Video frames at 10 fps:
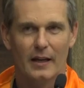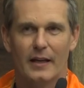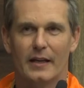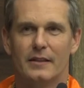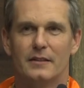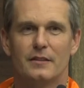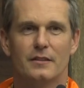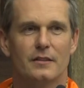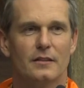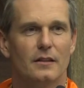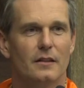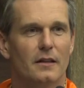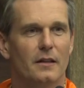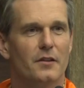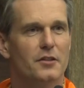is
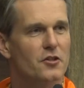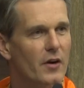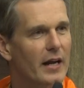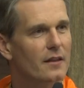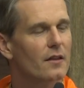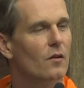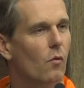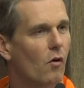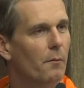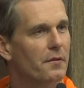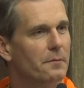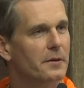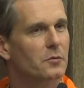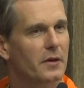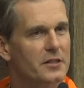the strength and the warmth
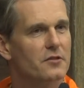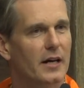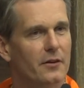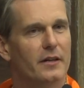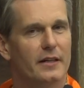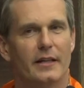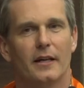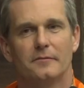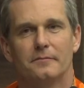between Australia and India.